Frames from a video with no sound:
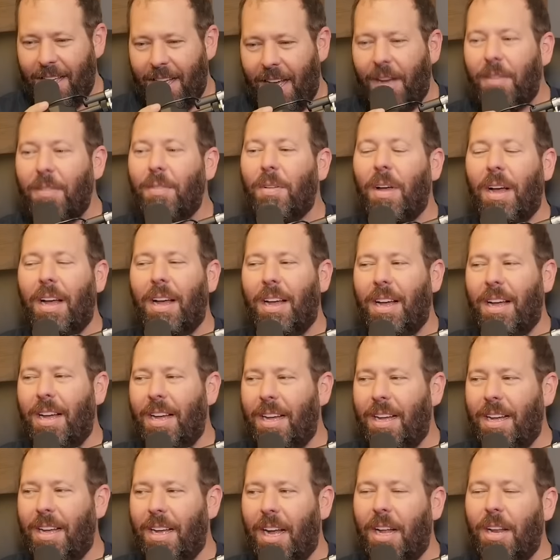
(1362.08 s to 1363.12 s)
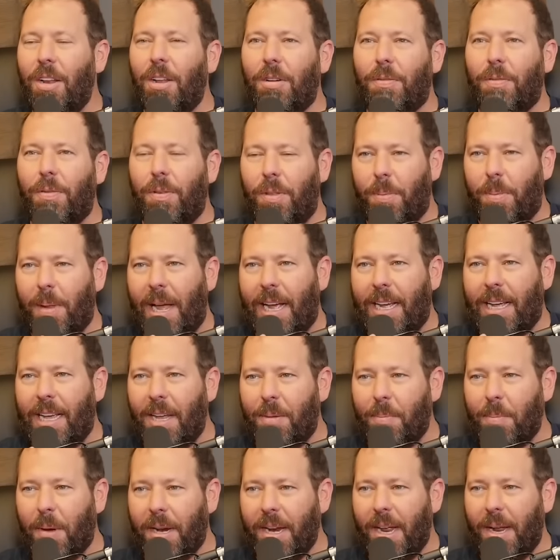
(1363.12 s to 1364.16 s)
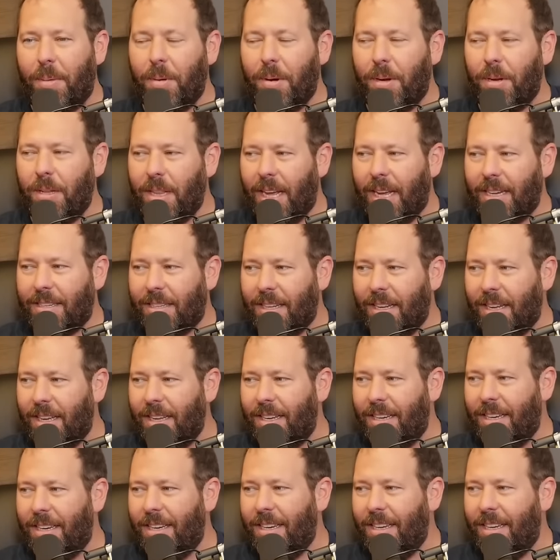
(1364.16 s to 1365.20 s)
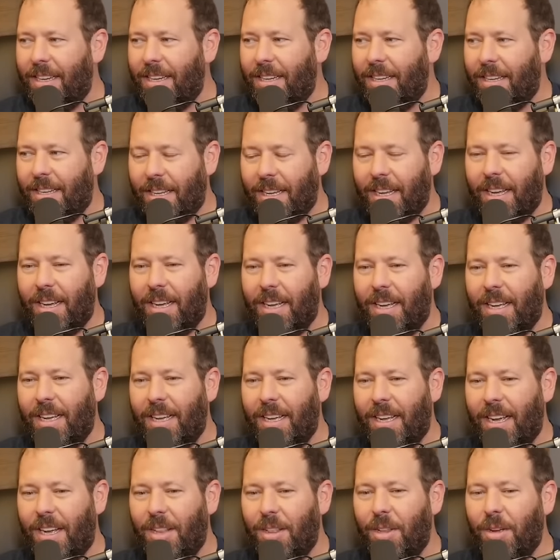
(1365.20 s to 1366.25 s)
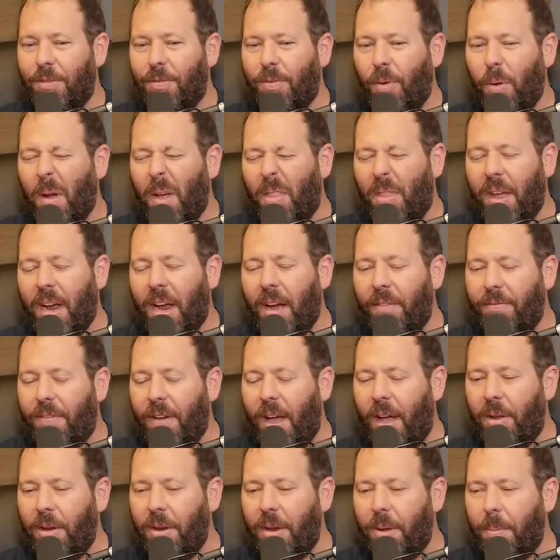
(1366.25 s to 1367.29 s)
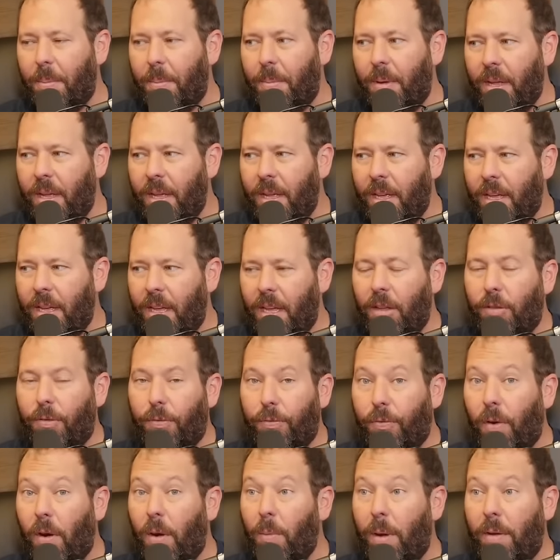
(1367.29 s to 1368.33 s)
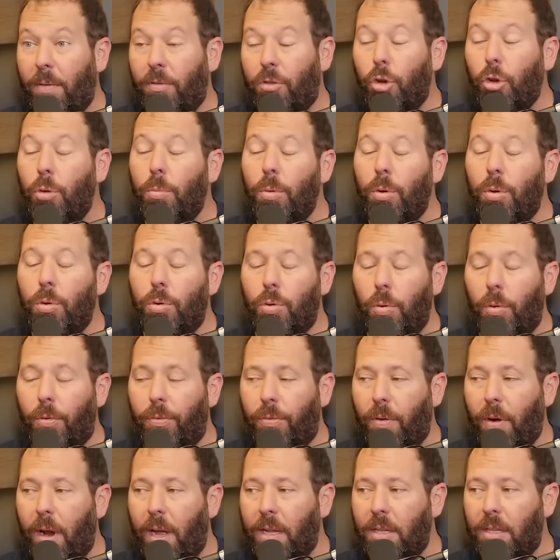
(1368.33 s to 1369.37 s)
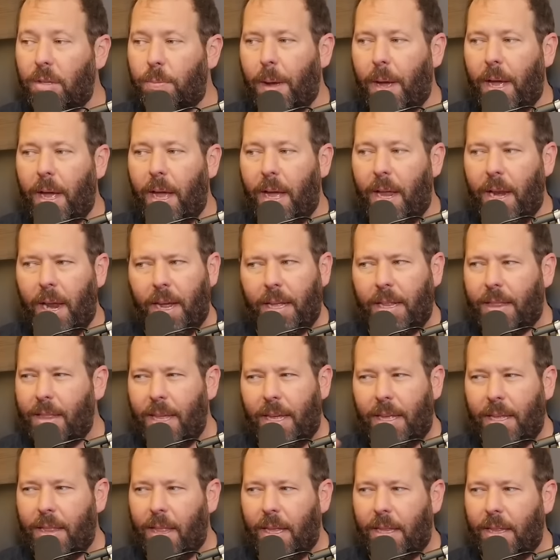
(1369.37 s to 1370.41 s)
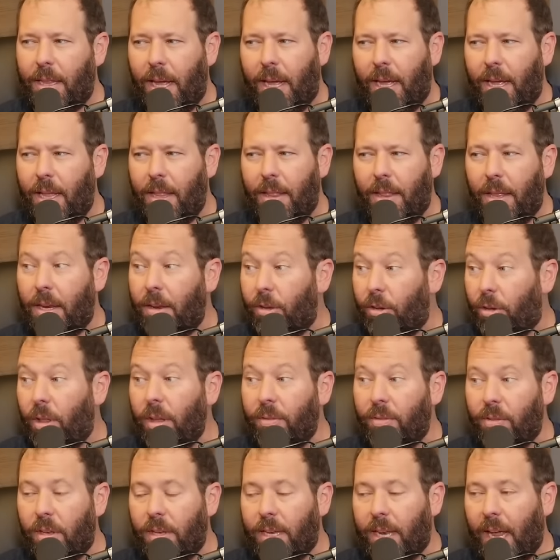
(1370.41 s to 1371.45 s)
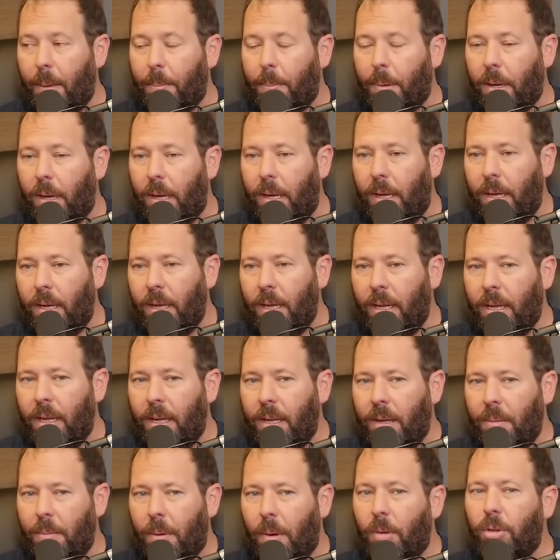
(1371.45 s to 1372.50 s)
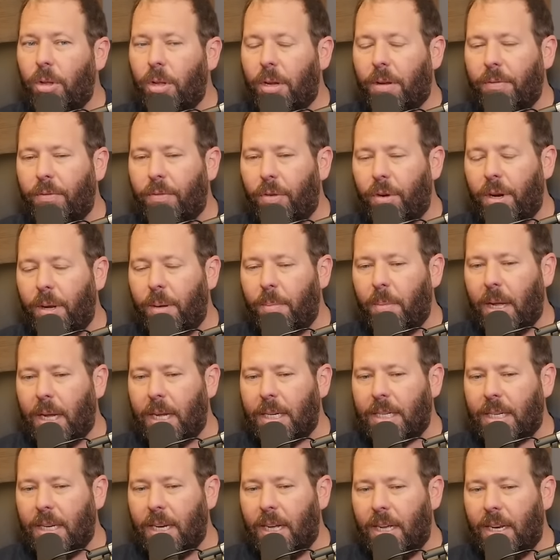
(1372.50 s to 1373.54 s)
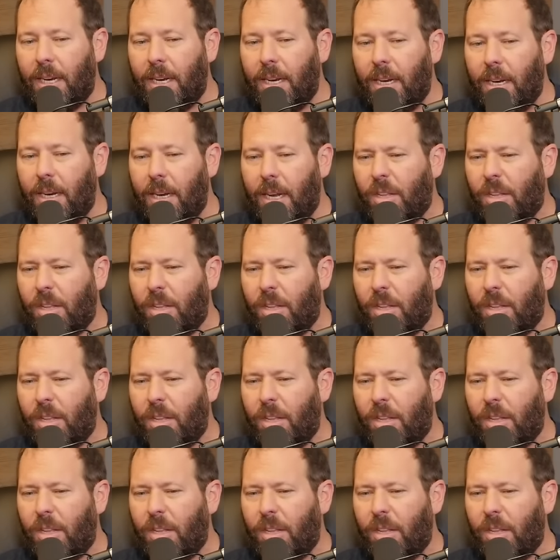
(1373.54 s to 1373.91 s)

I've, I've looked everywhere. I looked for the black kid in my neighborhood last night. Did you? Yeah, I looked for him. I think I found him He's fr- we have two mutual friends, but mm-hmm. and I think that that and then he lives in Tampa. But I was looking for him last night. Mm.